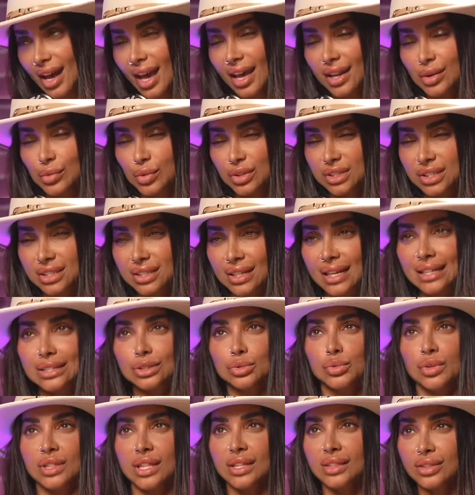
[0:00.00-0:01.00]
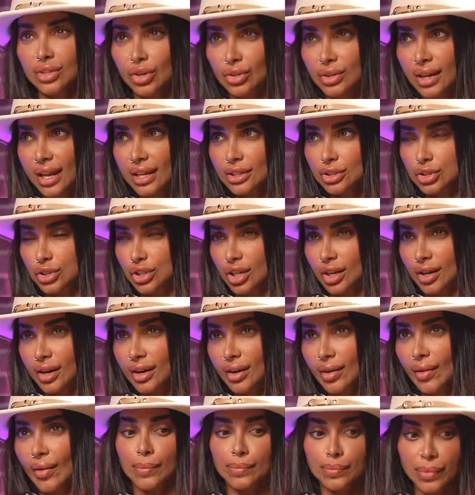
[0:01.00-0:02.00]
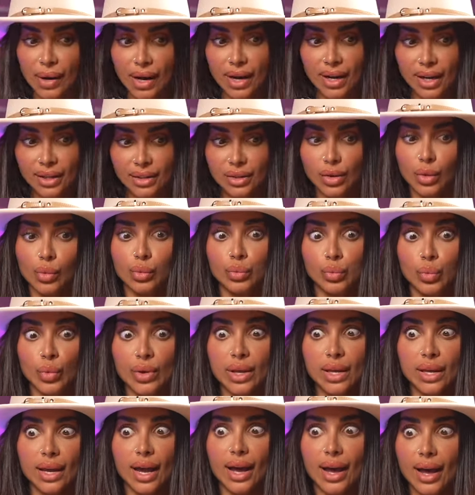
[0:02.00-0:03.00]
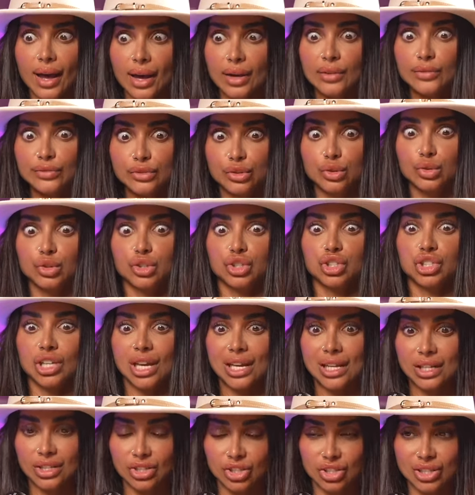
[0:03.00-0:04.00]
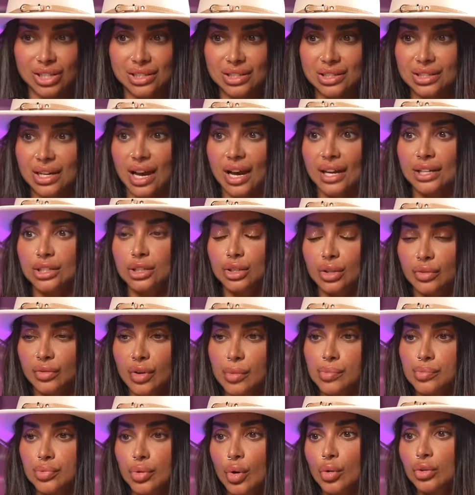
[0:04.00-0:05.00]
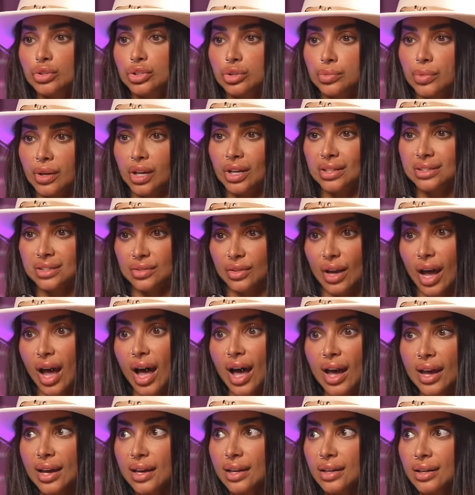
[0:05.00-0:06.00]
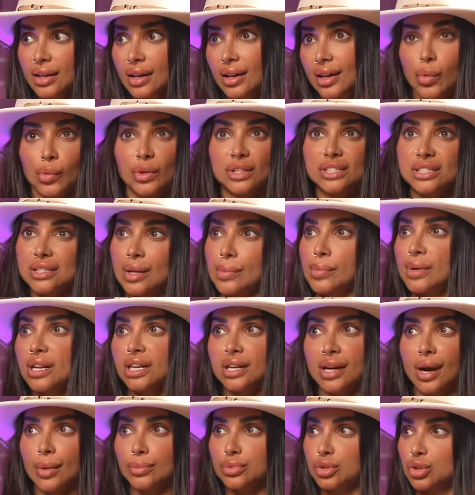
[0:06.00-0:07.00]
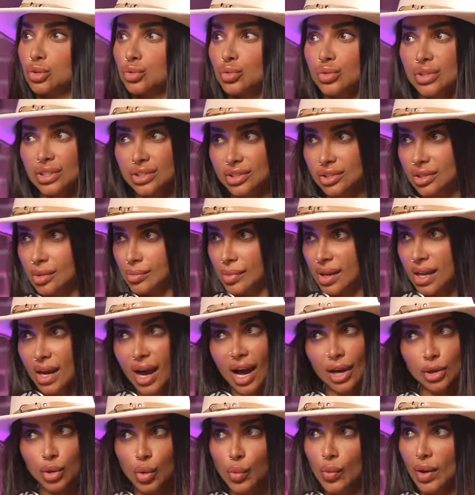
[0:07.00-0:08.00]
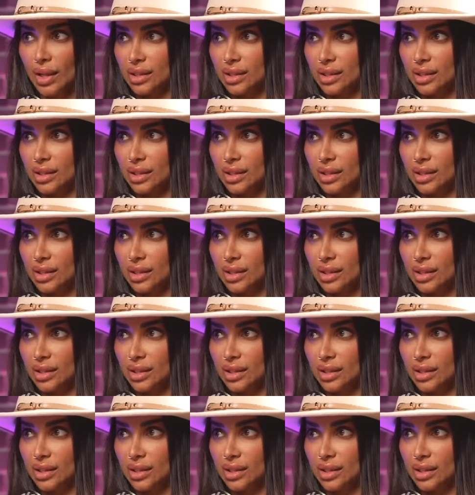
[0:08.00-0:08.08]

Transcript: And it's within their nature. But we have to change this kind of approach, because when somebody comes to do this to me, I don't